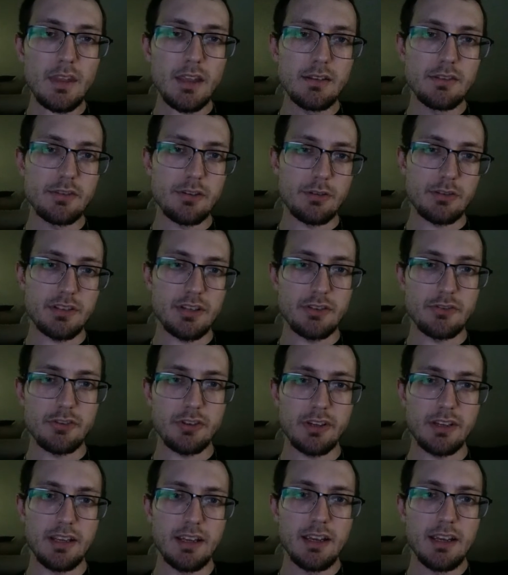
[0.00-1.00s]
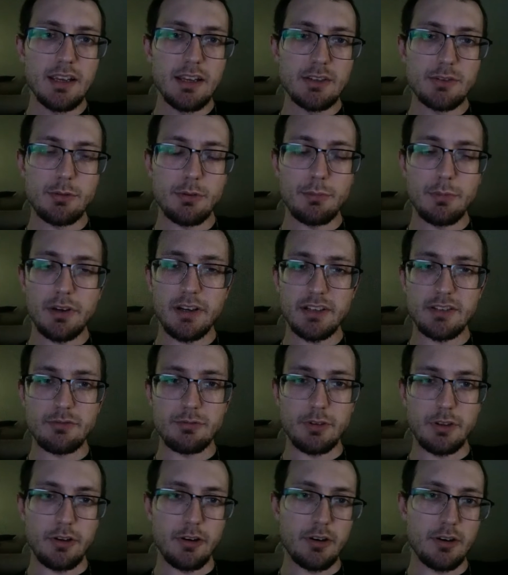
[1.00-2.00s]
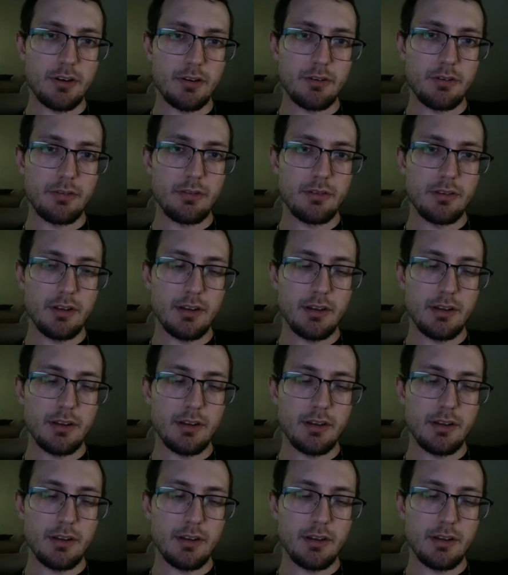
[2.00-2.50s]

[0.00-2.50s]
So essentially, swarmer hits really hard,